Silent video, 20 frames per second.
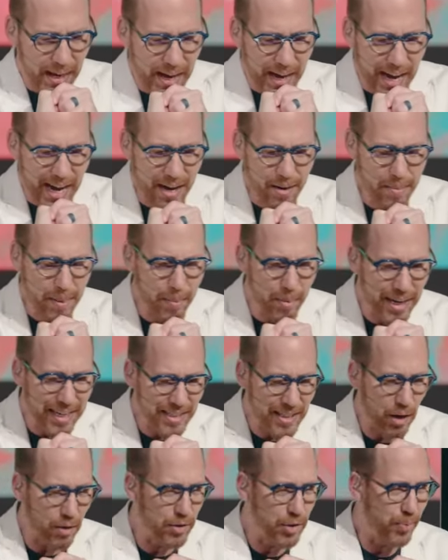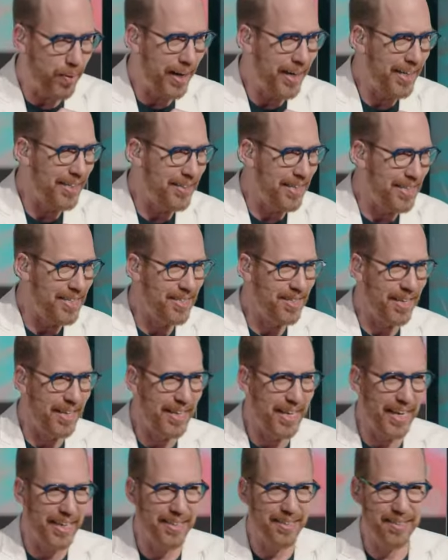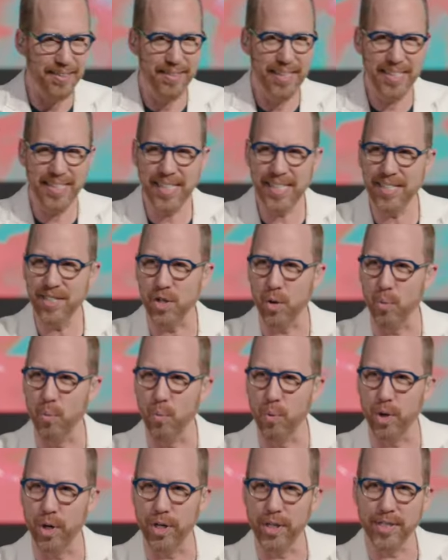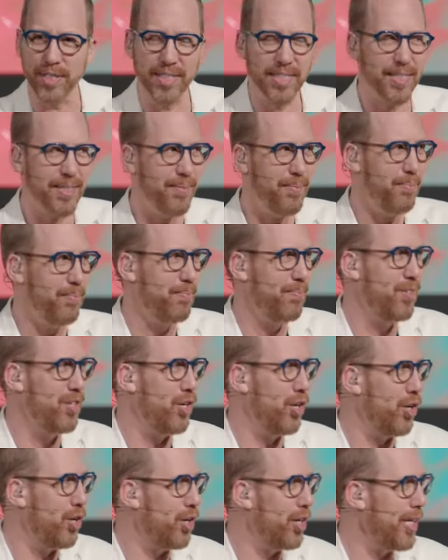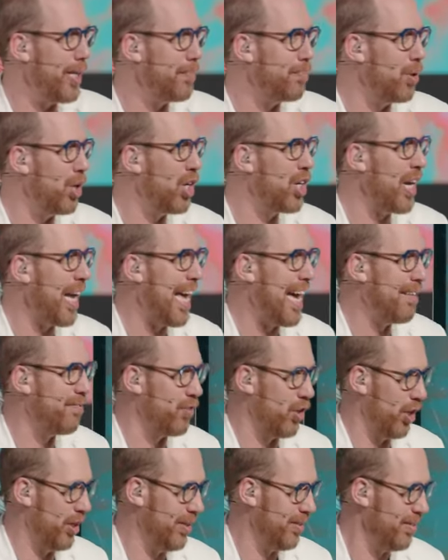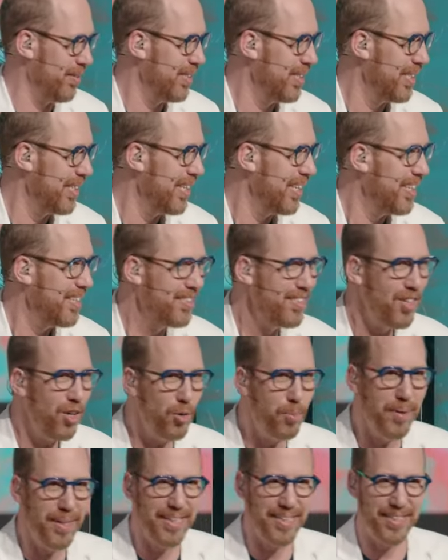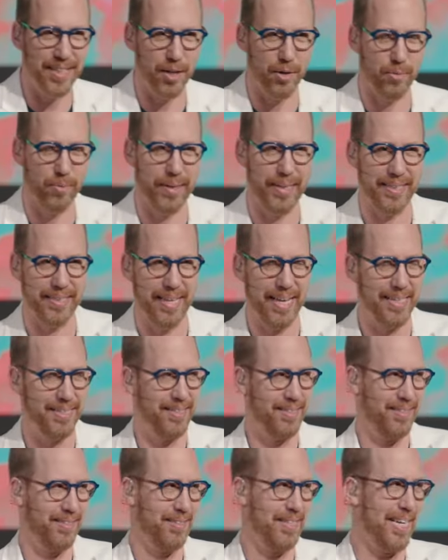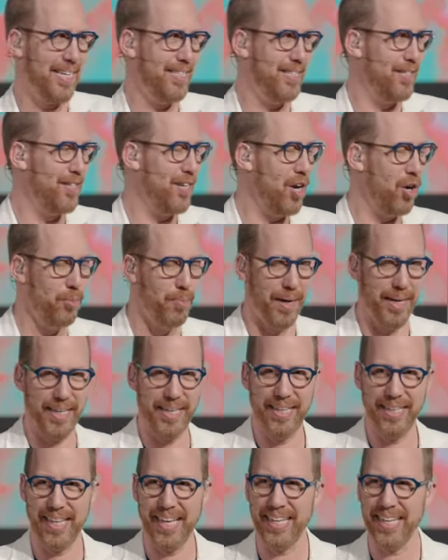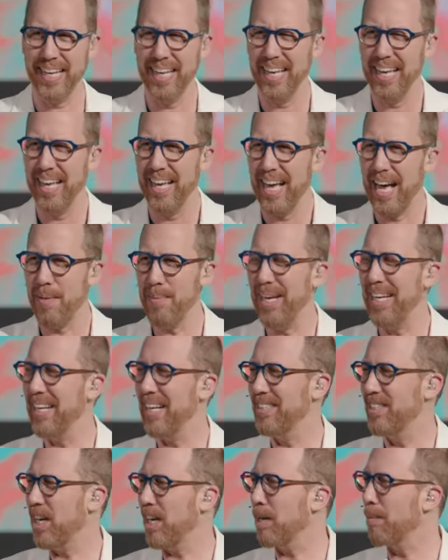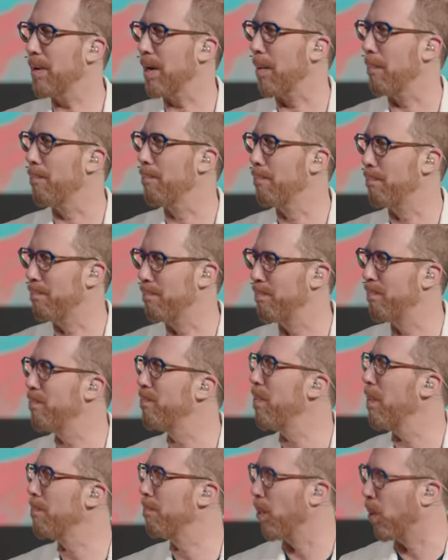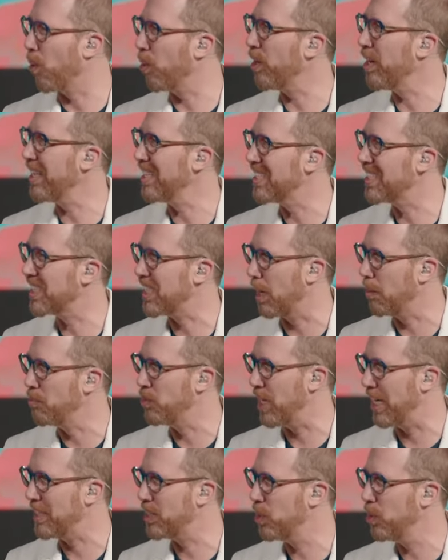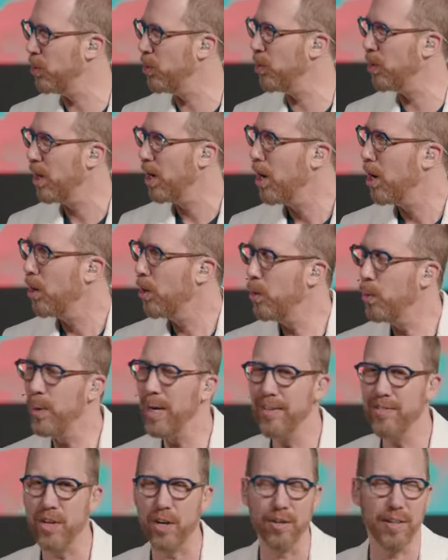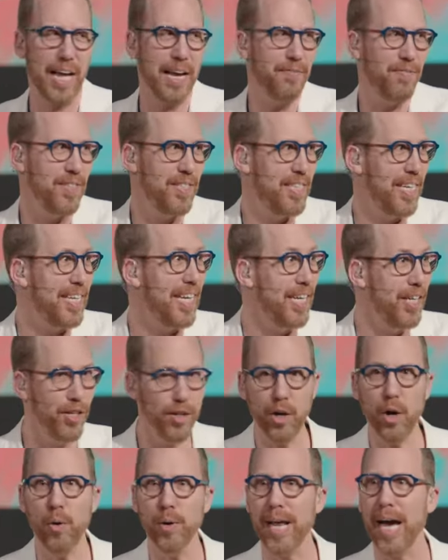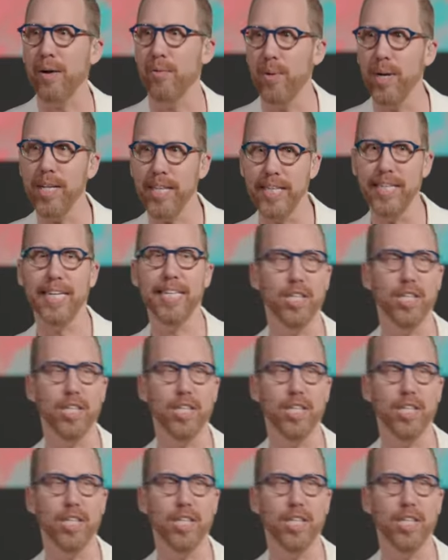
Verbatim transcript: I remember as I was writing this thinking, this is the worst nerdy book ever. Nobody's gonna read this. Like, nobody. Like, I mean, talk about a boring subject. Who, who in their life is thinking, you know what I really need